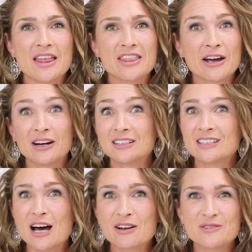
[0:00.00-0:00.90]
There are a
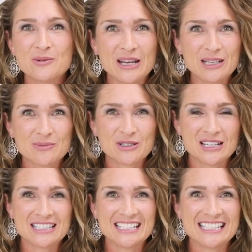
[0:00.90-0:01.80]
lot of new makeup
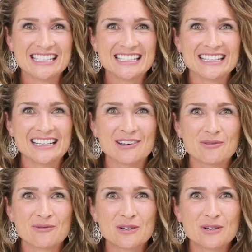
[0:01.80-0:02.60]
trends this season.